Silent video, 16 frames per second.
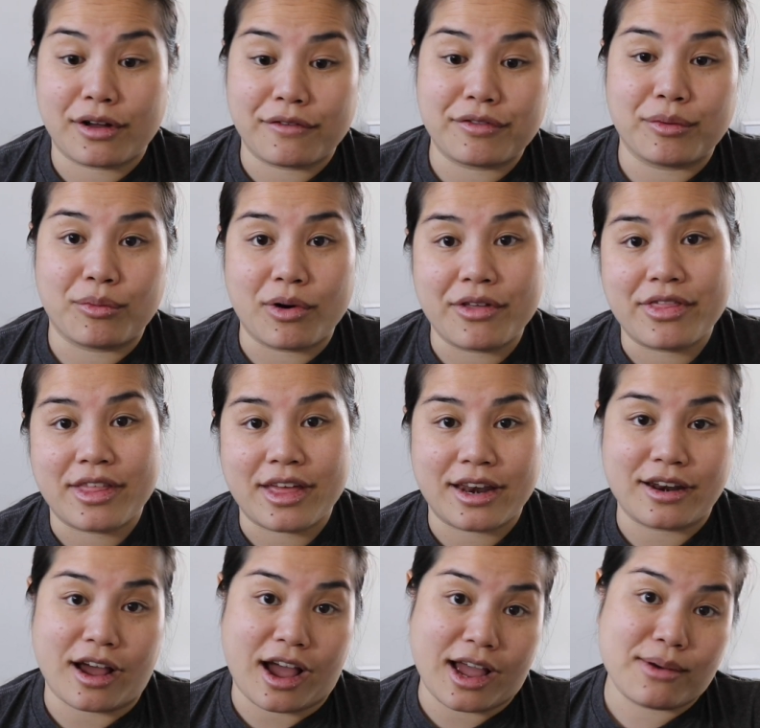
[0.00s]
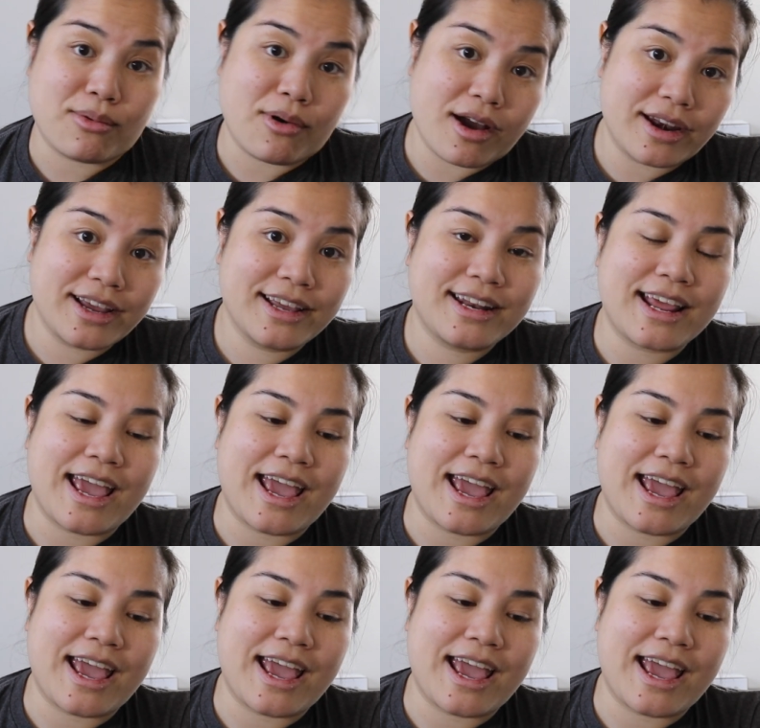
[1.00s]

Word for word: of the one that I wanted,